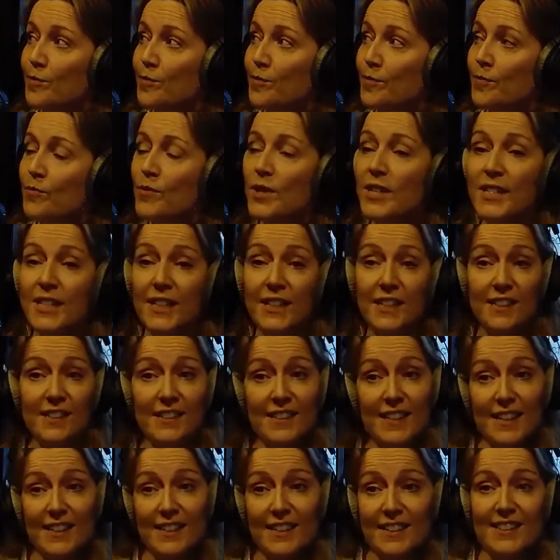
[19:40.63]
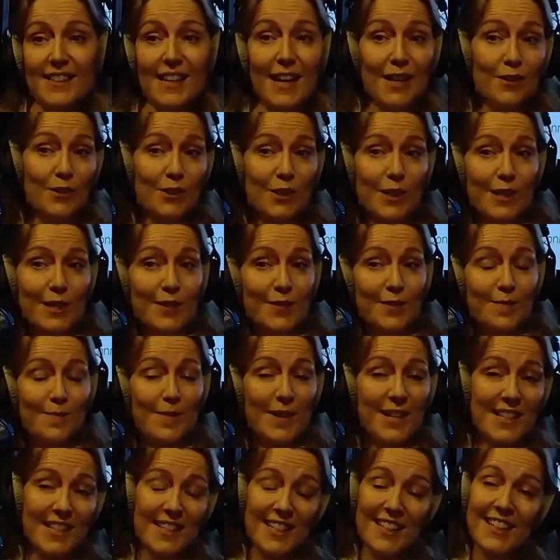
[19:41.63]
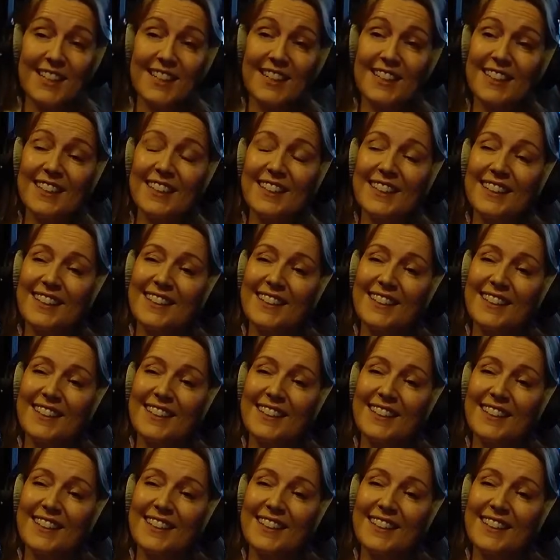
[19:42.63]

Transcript: reaching consensus outside of a meeting.